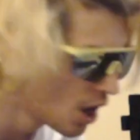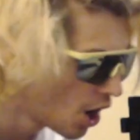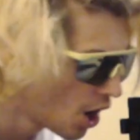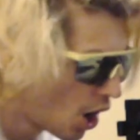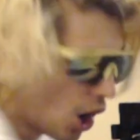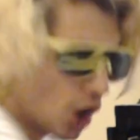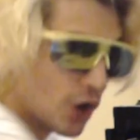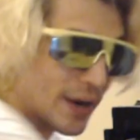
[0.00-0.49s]

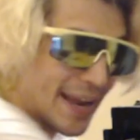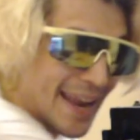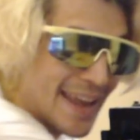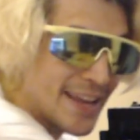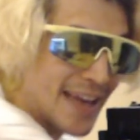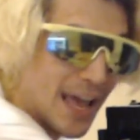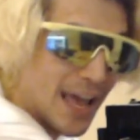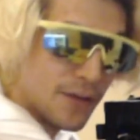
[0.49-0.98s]
are
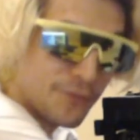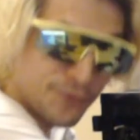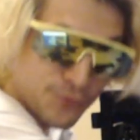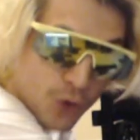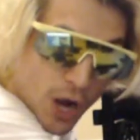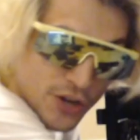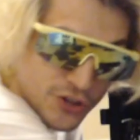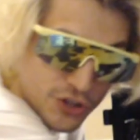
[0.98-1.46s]
in
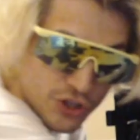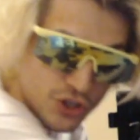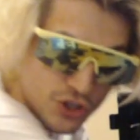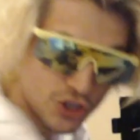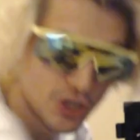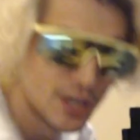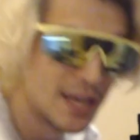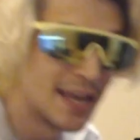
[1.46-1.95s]
front.
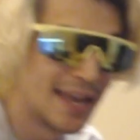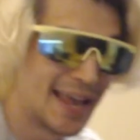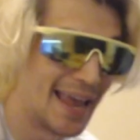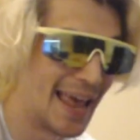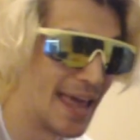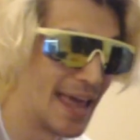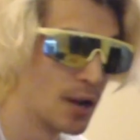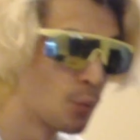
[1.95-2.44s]

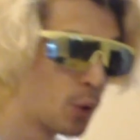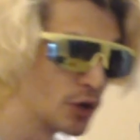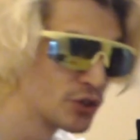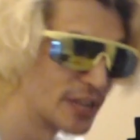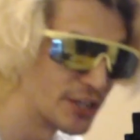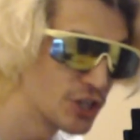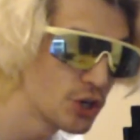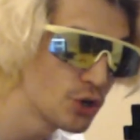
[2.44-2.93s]
And what
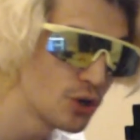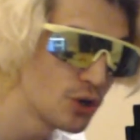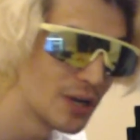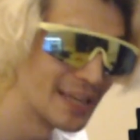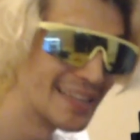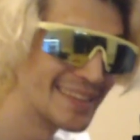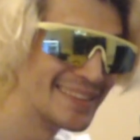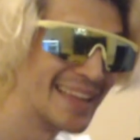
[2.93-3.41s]
do?
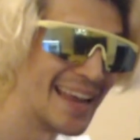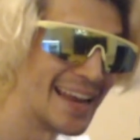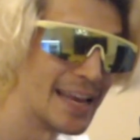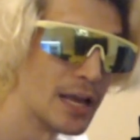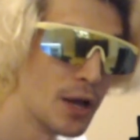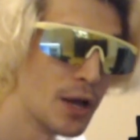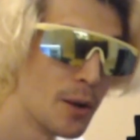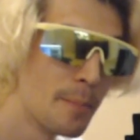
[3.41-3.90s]

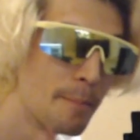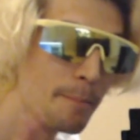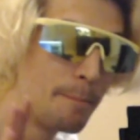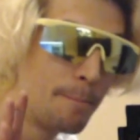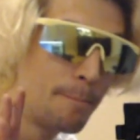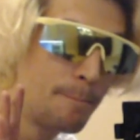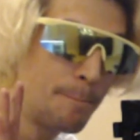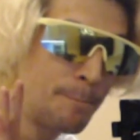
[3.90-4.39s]
They
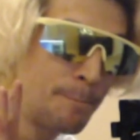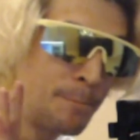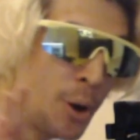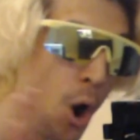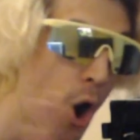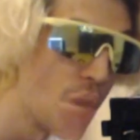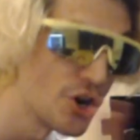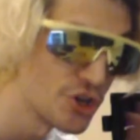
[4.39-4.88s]

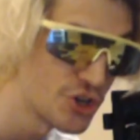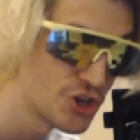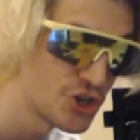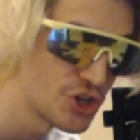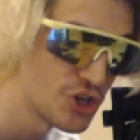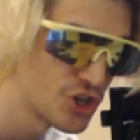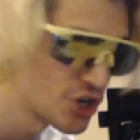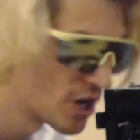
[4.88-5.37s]
push.